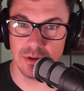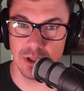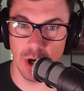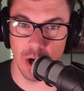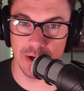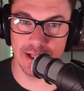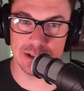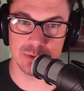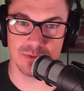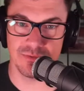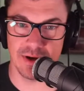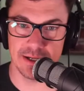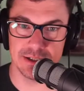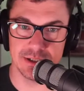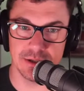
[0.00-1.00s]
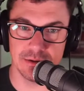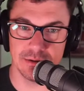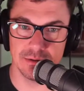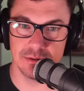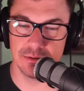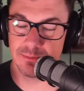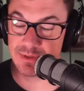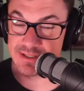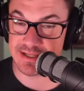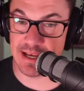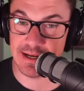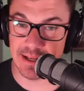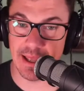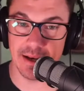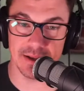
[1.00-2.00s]
the audience will find you. I'm going to
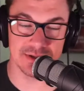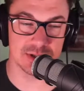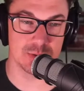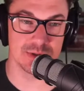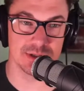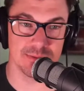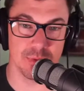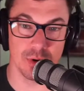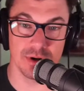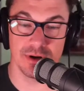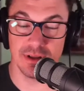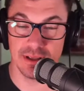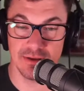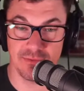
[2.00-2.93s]
say it again because this one's important.